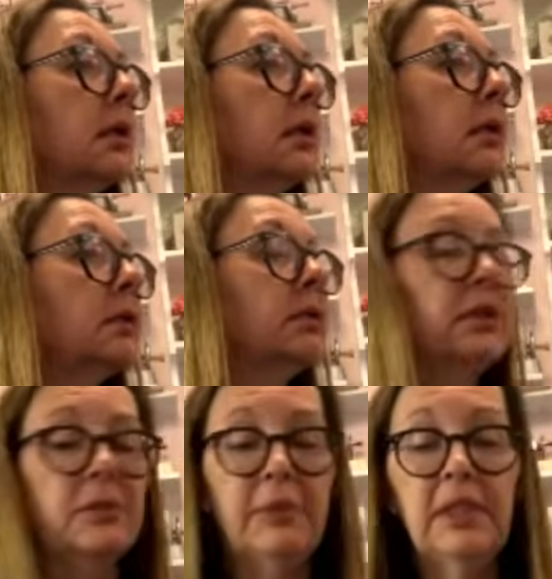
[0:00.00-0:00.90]
It's going
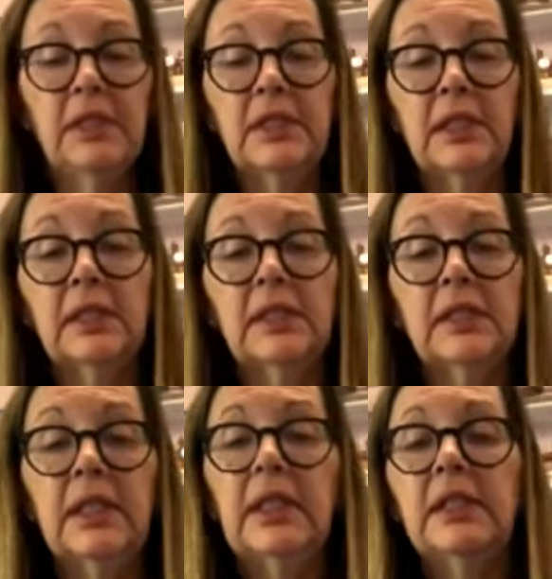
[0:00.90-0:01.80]
to be in the 60s.
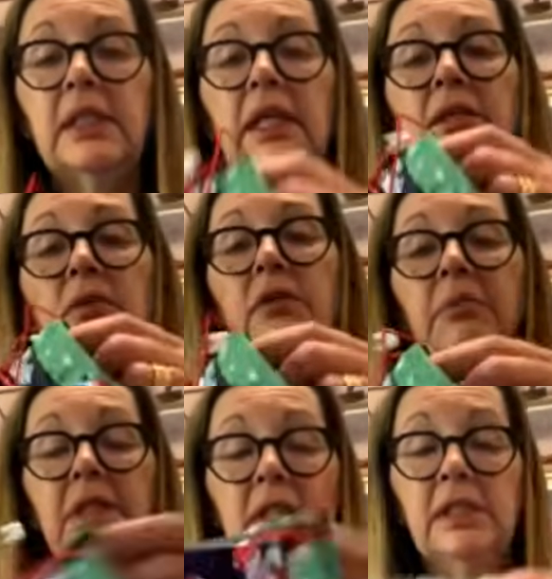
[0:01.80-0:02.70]
Nikki says it's going to
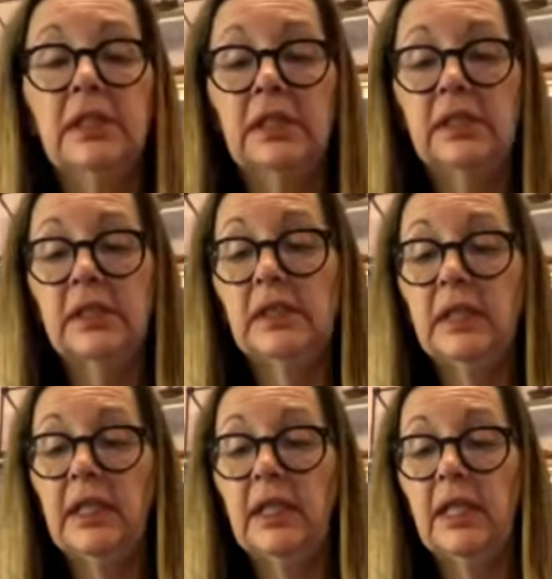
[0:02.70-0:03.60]
be in the 60s,
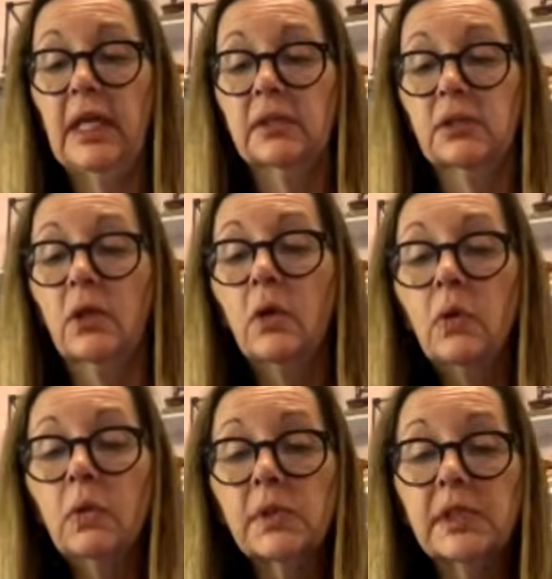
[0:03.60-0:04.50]
like that's
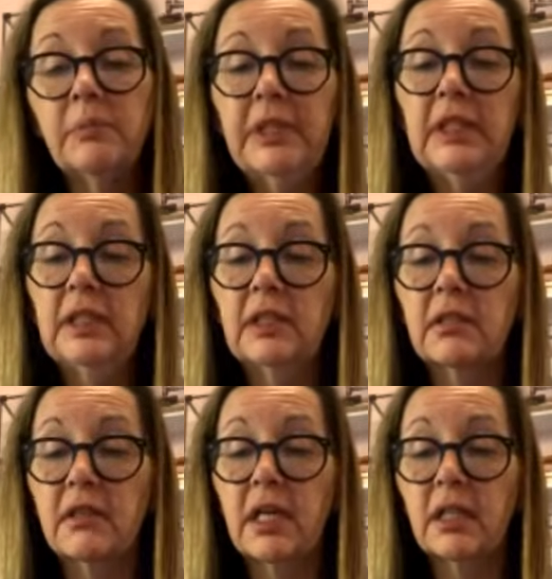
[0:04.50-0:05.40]
cold. It's been in the
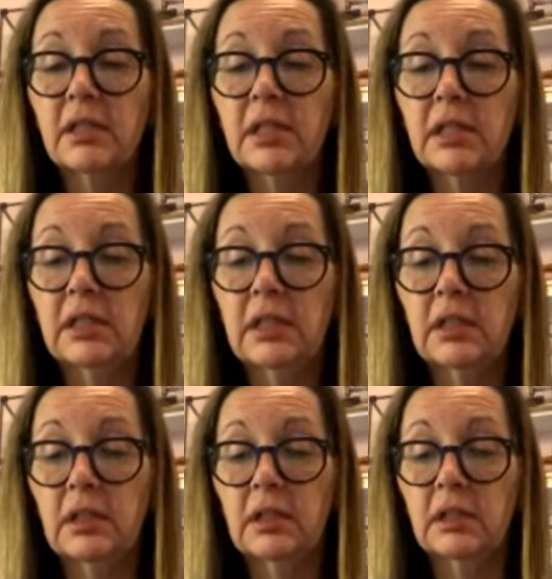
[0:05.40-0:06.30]
30s here
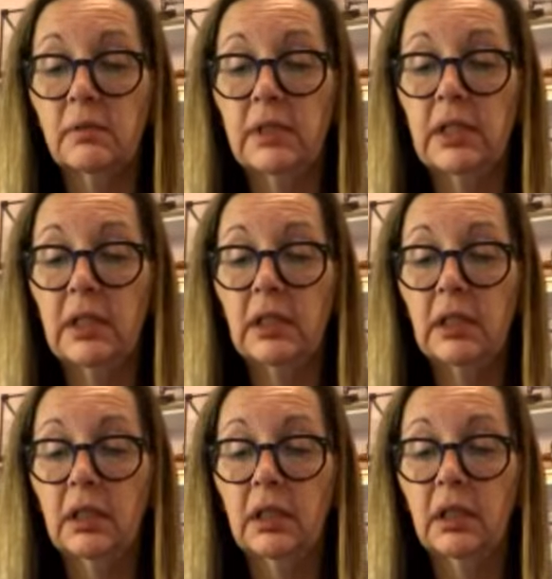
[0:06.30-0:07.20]
this week.
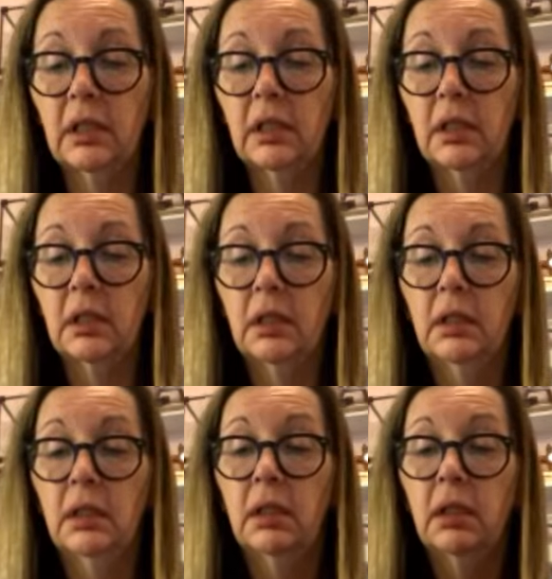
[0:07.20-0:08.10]

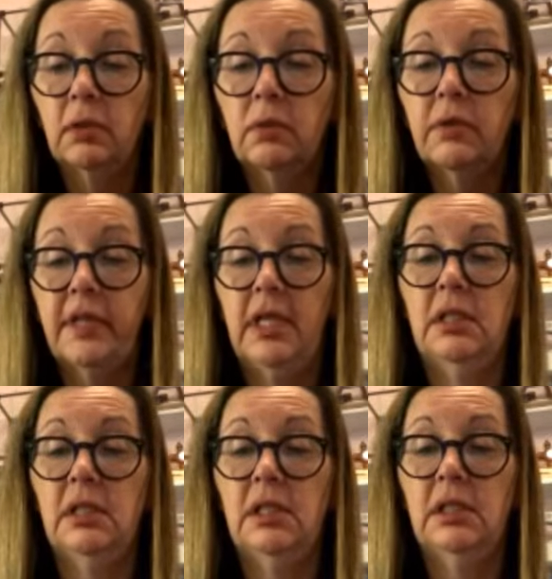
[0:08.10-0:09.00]
Low
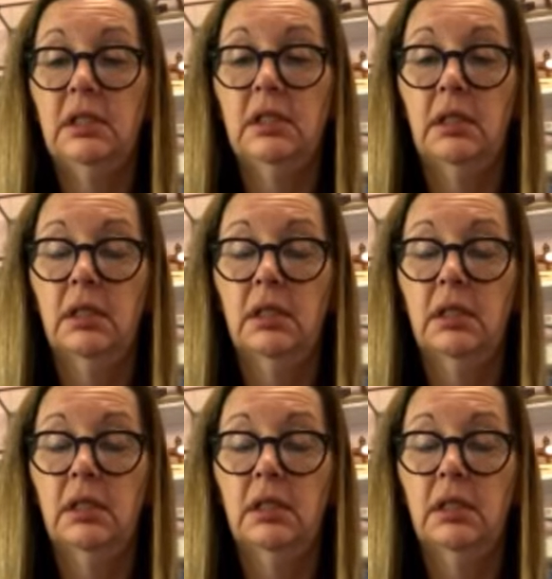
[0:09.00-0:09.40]
30s.